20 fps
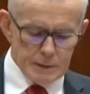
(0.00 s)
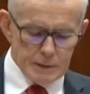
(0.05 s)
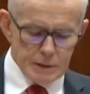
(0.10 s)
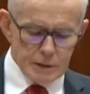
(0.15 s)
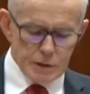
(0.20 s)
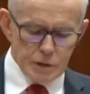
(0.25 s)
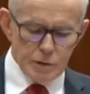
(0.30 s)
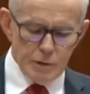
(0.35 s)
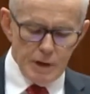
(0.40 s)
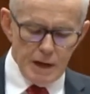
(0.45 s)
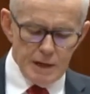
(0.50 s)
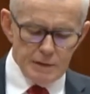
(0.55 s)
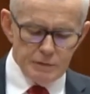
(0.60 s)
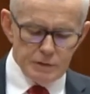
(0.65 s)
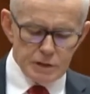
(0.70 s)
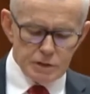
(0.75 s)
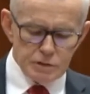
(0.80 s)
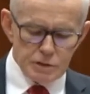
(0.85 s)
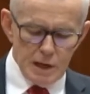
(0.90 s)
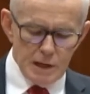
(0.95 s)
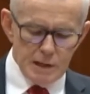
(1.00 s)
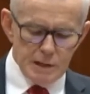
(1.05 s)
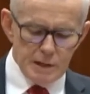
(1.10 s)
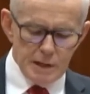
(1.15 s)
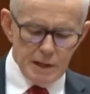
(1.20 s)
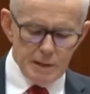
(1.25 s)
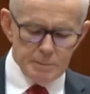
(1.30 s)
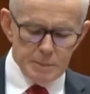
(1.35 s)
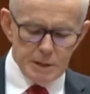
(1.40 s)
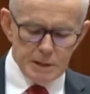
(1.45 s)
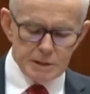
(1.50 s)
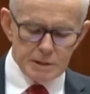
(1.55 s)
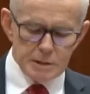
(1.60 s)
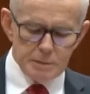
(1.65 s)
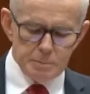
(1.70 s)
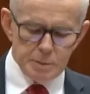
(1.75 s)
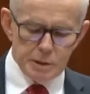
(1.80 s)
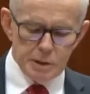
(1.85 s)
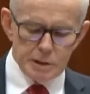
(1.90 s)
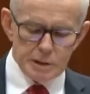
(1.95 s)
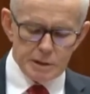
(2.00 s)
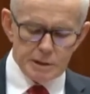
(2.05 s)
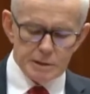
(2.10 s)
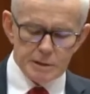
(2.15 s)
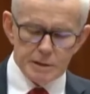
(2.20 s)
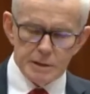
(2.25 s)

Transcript: Creative Australia and Minister Burke